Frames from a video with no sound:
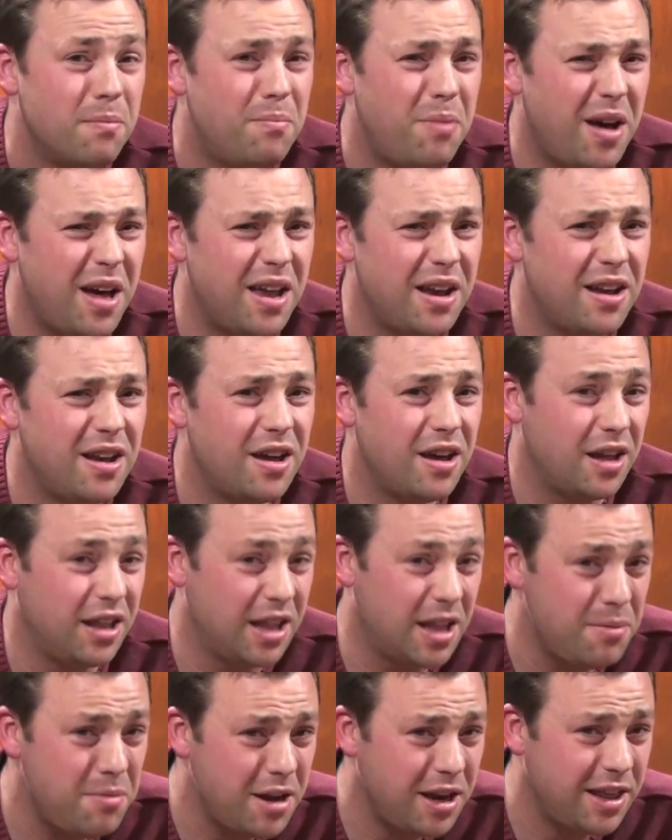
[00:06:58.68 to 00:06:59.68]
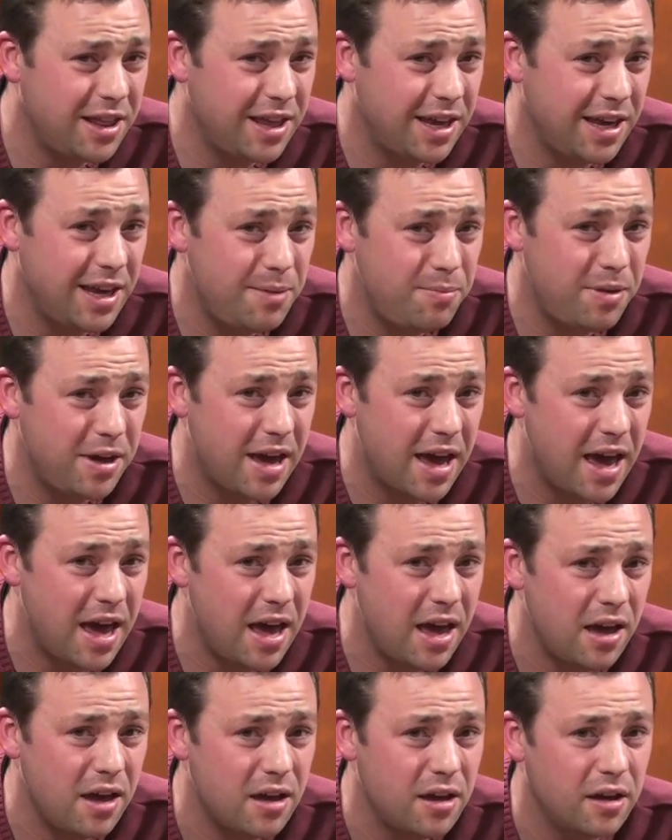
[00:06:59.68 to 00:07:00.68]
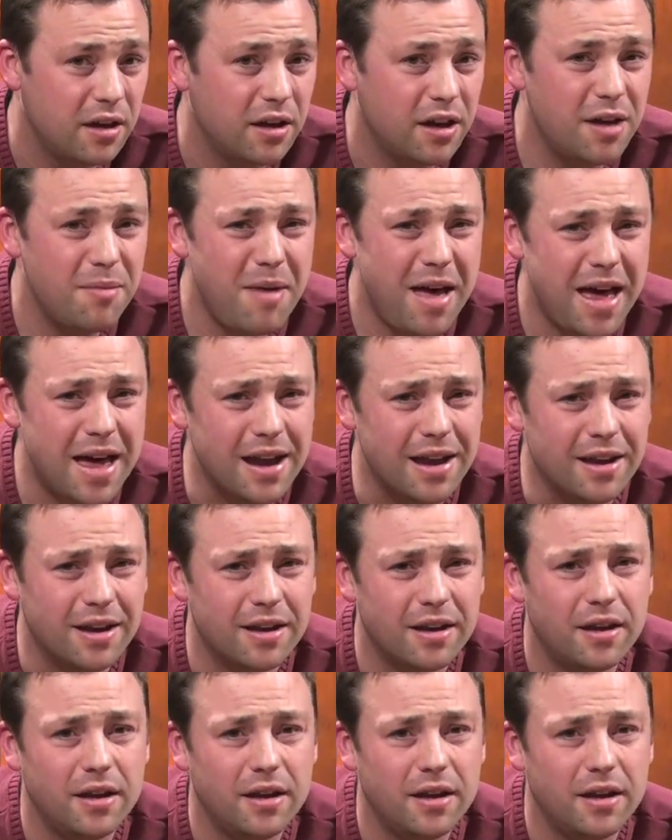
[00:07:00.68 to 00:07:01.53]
but eliminating the E P A? Come on.